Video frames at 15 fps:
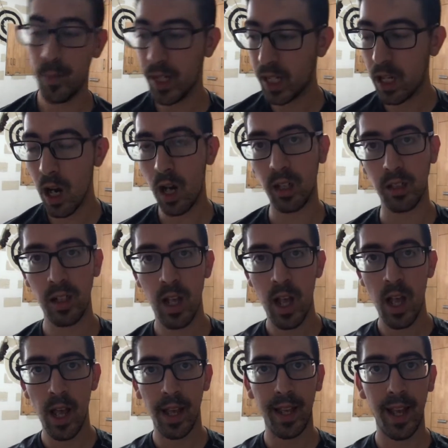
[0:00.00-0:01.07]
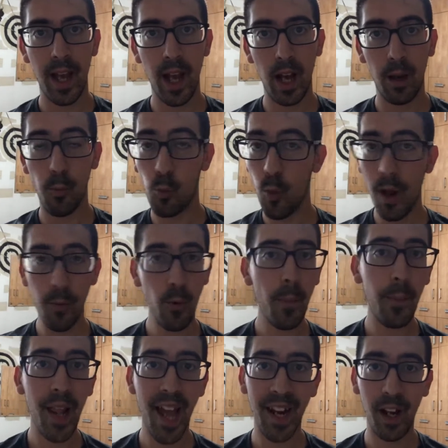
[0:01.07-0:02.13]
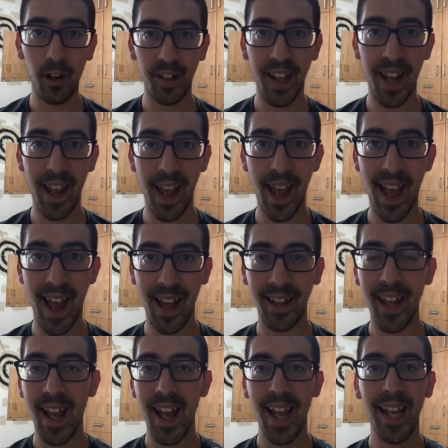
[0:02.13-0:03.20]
Because when we plan our day ahead,